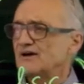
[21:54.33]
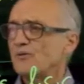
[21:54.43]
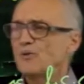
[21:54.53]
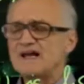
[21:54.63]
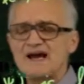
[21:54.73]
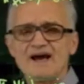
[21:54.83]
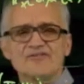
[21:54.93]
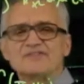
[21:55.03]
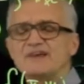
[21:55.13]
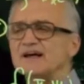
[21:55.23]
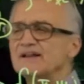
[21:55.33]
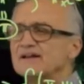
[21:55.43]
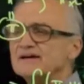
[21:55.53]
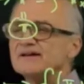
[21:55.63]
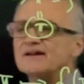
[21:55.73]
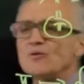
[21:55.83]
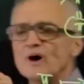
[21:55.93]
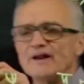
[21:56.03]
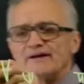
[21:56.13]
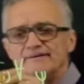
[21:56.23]
we have done the
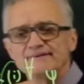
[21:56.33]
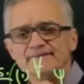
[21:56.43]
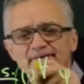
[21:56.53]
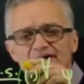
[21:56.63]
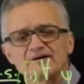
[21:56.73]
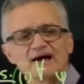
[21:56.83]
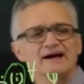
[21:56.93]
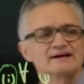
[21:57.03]
one. Okay,